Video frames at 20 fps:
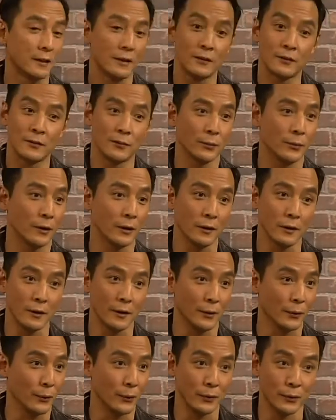
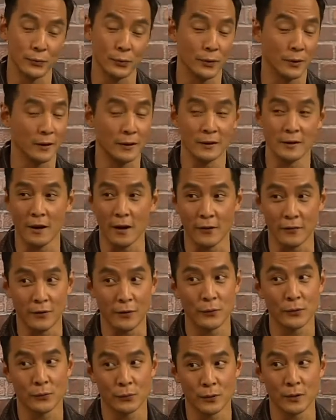It was really tough. It
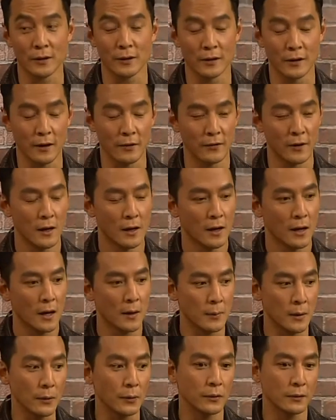was really tough. I
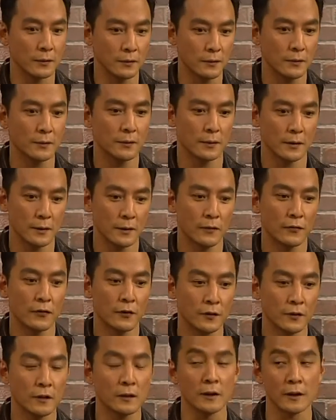mean, it was
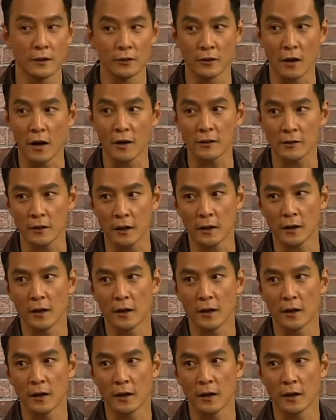physically exhausting.